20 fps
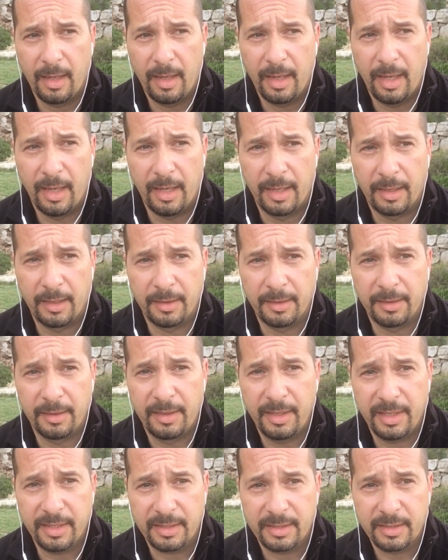And
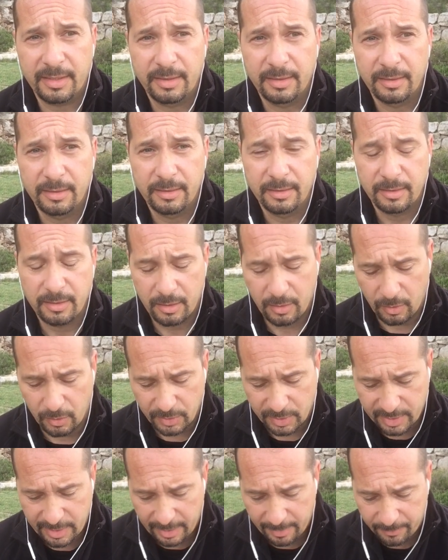this
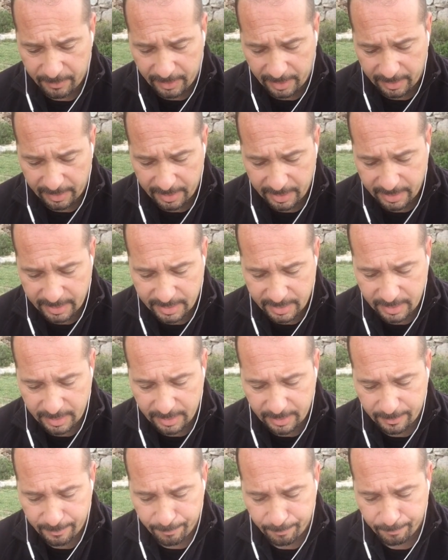concept and this
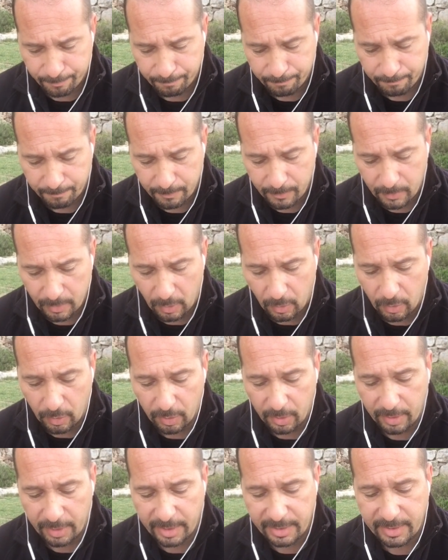
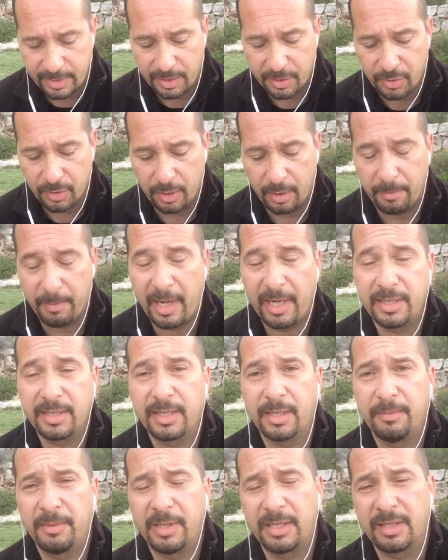organizational
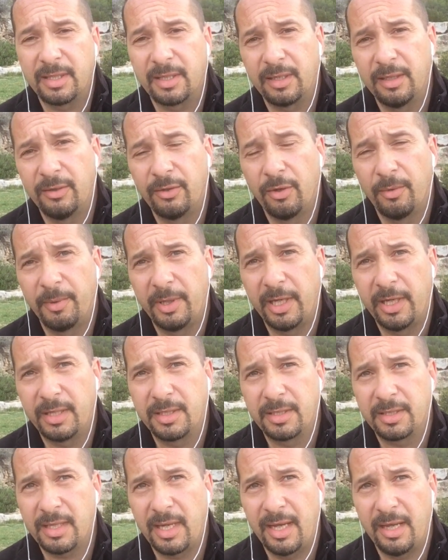mindset basically
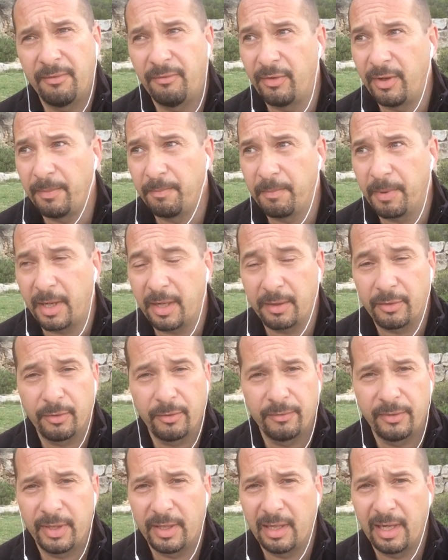dominates every part
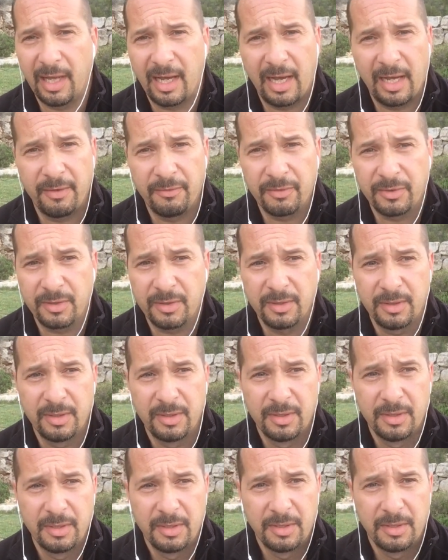of their lives,
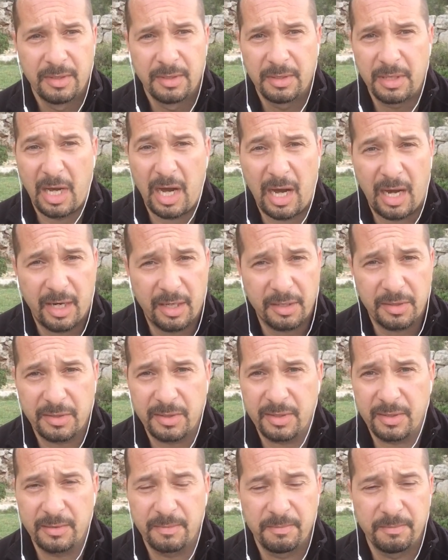
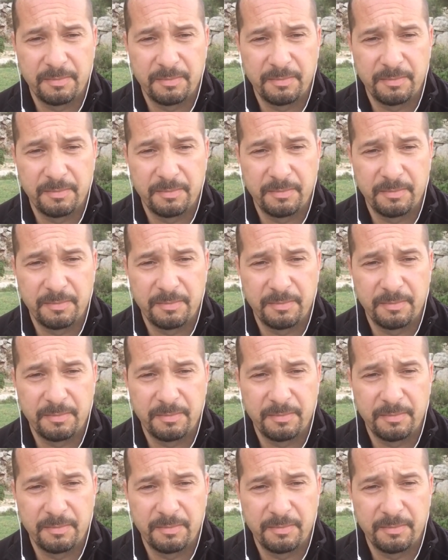hearts,